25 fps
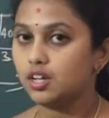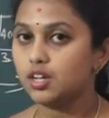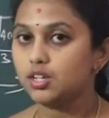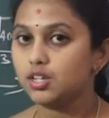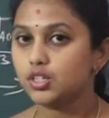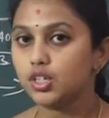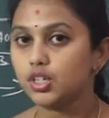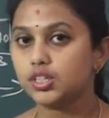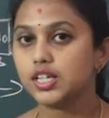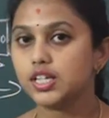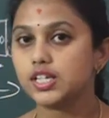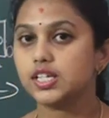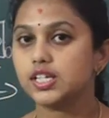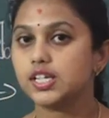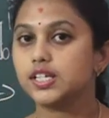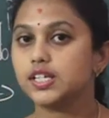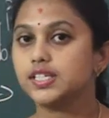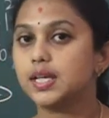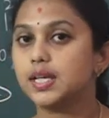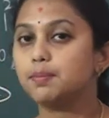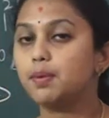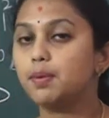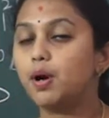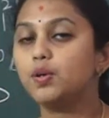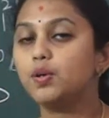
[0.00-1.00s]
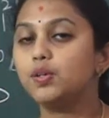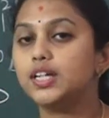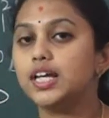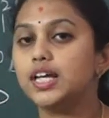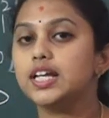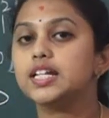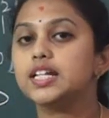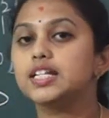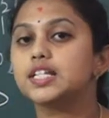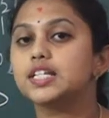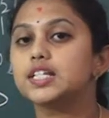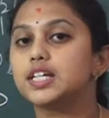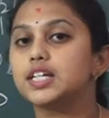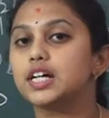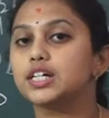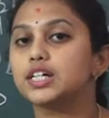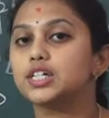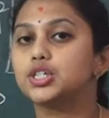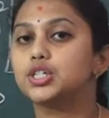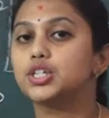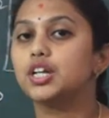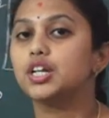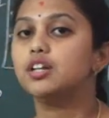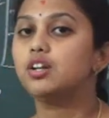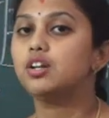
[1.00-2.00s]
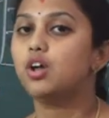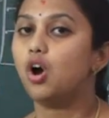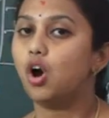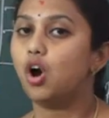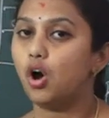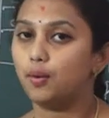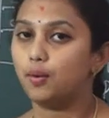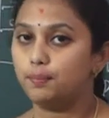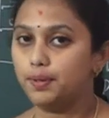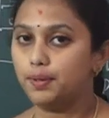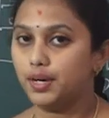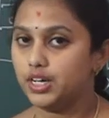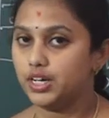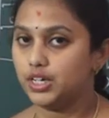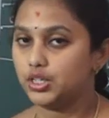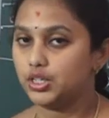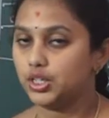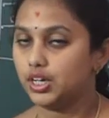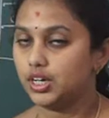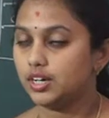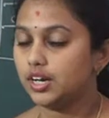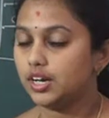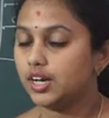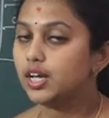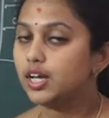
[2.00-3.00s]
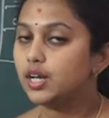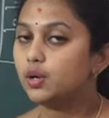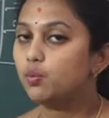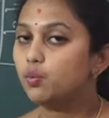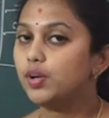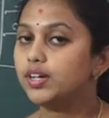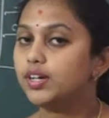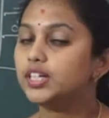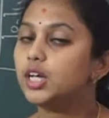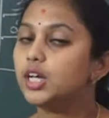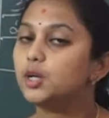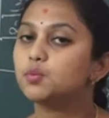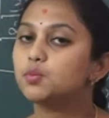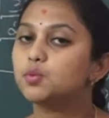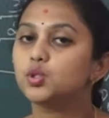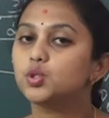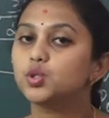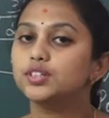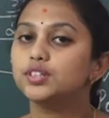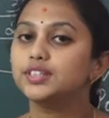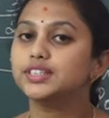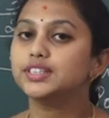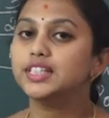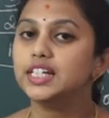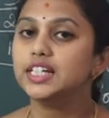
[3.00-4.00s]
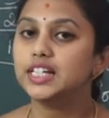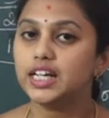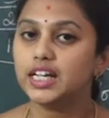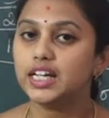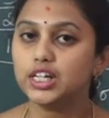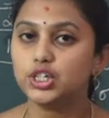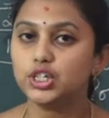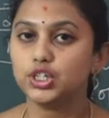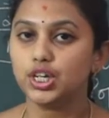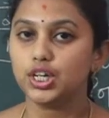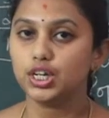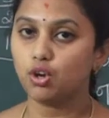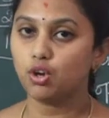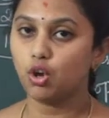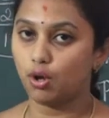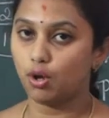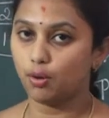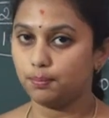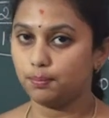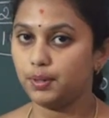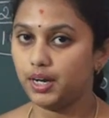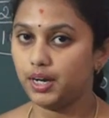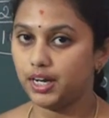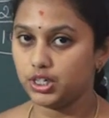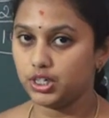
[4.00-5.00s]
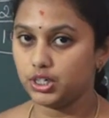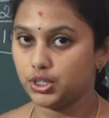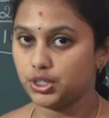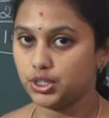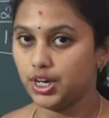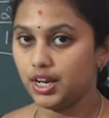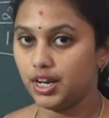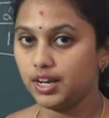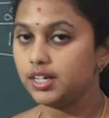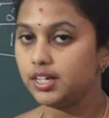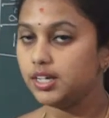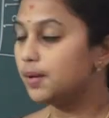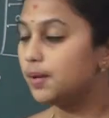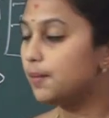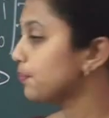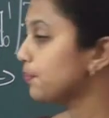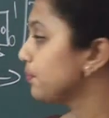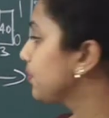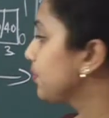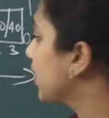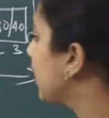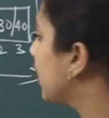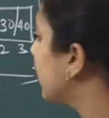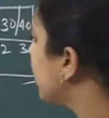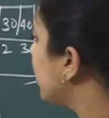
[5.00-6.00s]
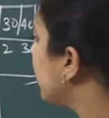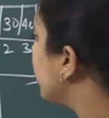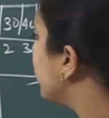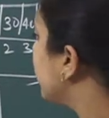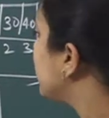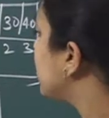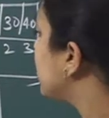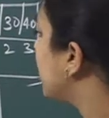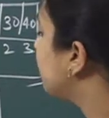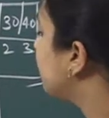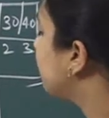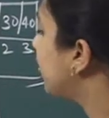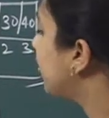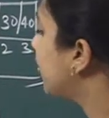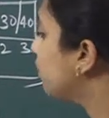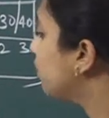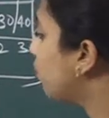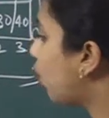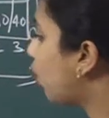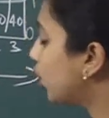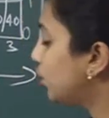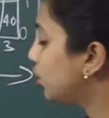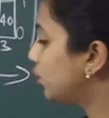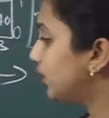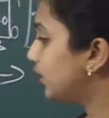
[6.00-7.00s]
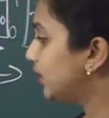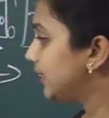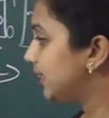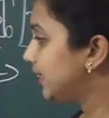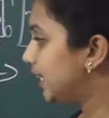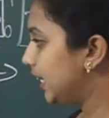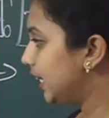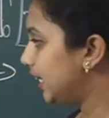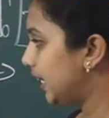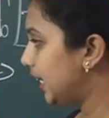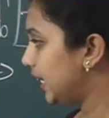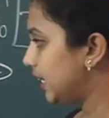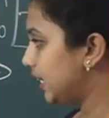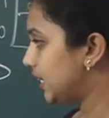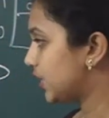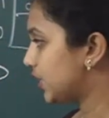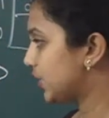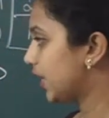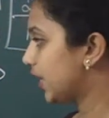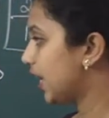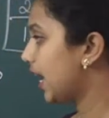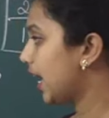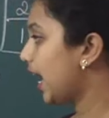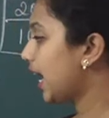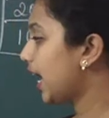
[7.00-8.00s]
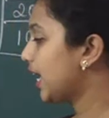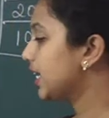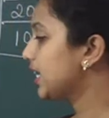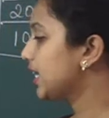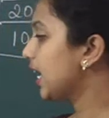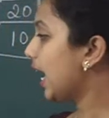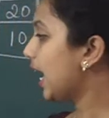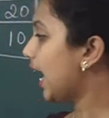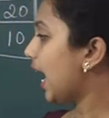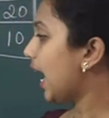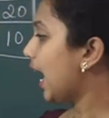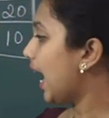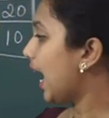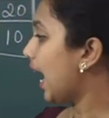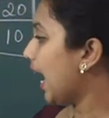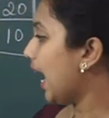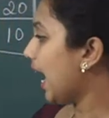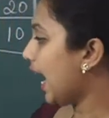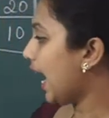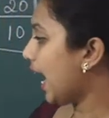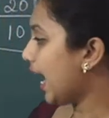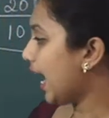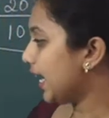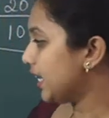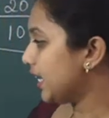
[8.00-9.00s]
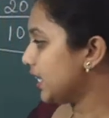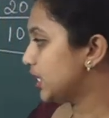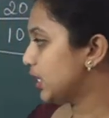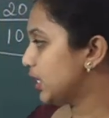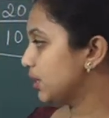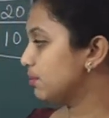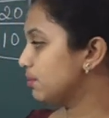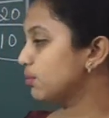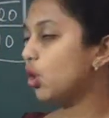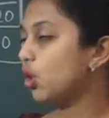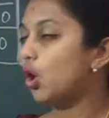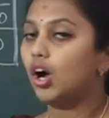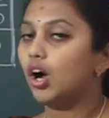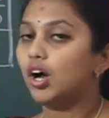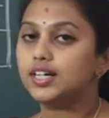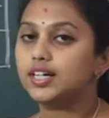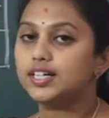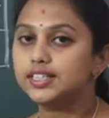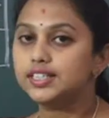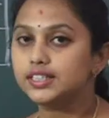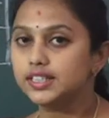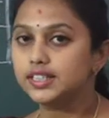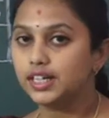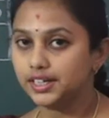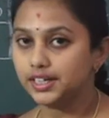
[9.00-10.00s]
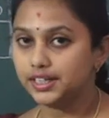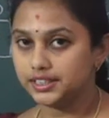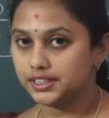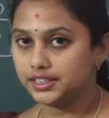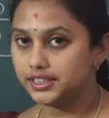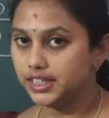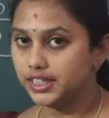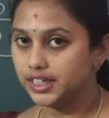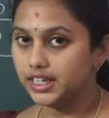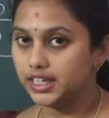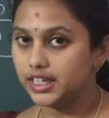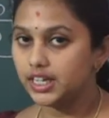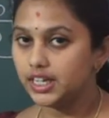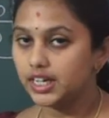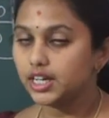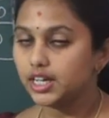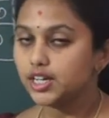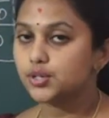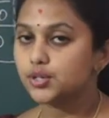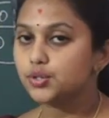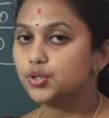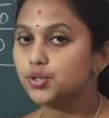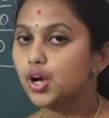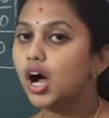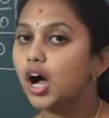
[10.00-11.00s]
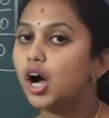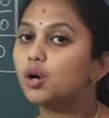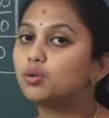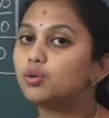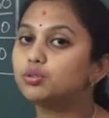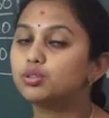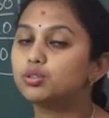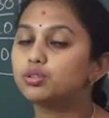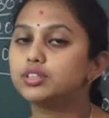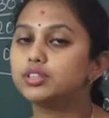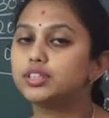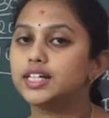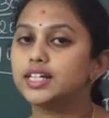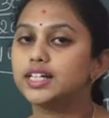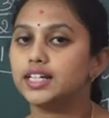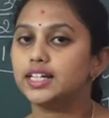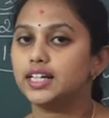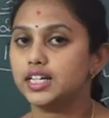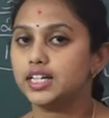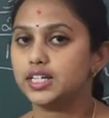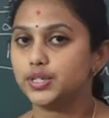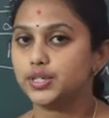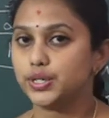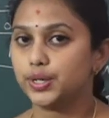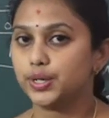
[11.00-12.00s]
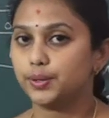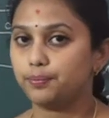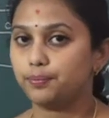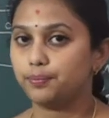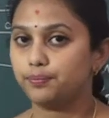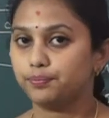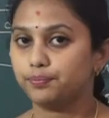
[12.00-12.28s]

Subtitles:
So this is about insertion operation. When it comes to deletion operation, so if I want to delete an item called 30, so how to delete?